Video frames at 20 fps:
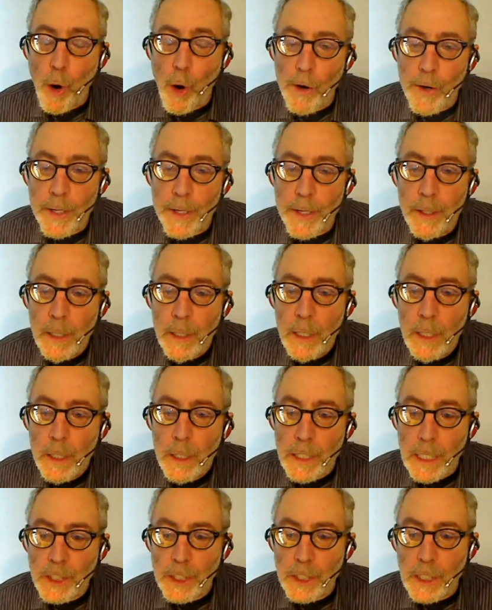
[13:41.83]
Warren
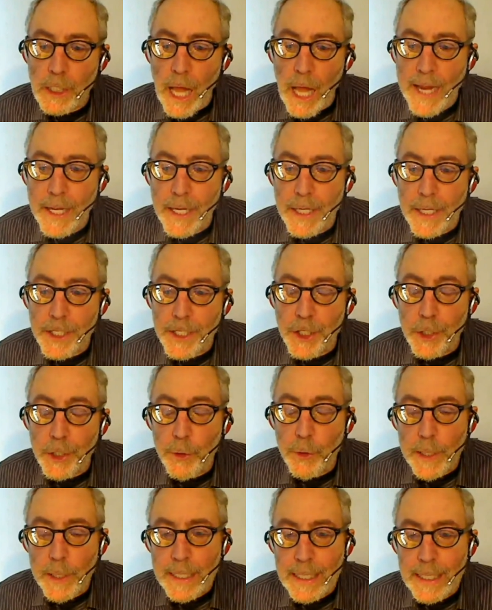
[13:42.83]
doesn't like it
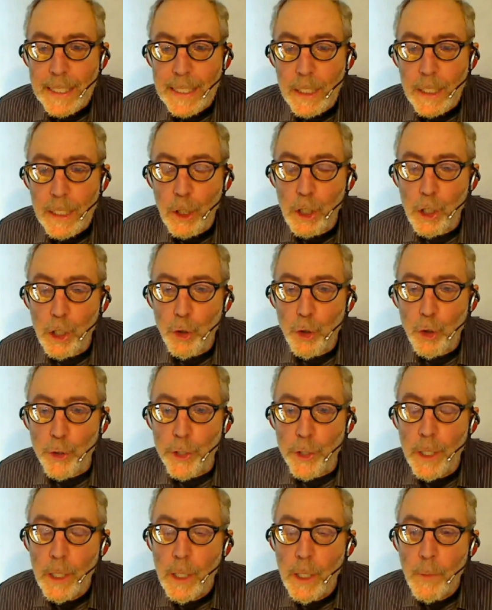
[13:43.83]
to
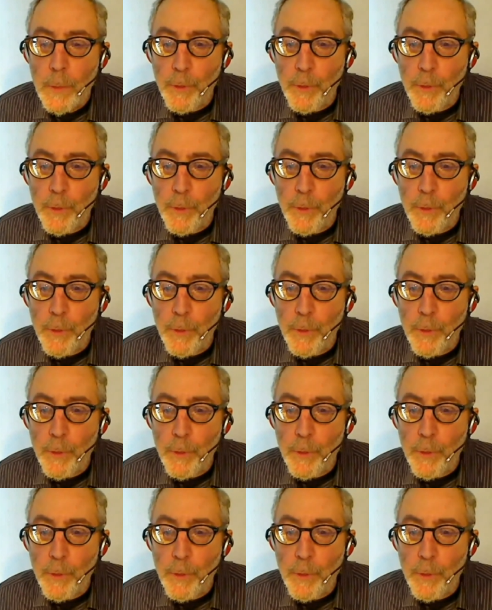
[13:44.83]
include